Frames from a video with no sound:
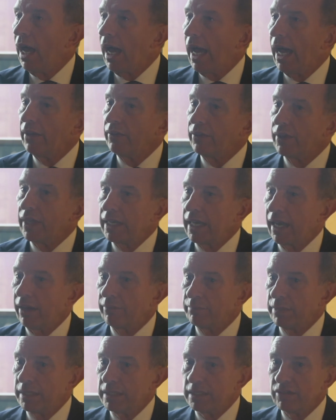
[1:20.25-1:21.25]
and they
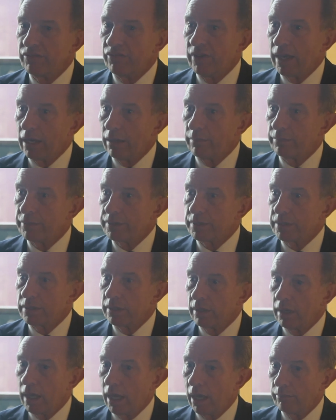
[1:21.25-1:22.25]
have been developed,
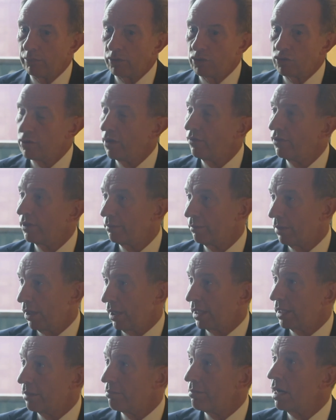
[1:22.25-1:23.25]
driven
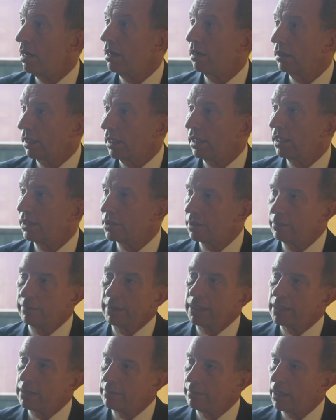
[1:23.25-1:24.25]
by the market to
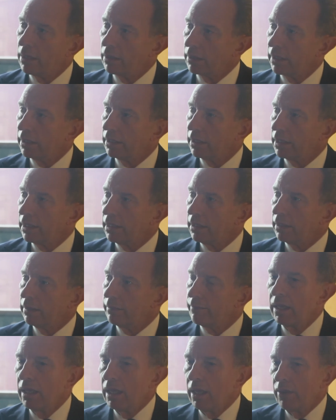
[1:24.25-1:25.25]
meet a market need.
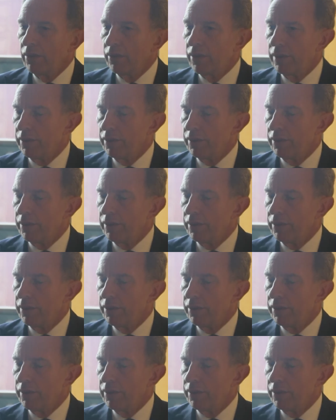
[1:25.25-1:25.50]
The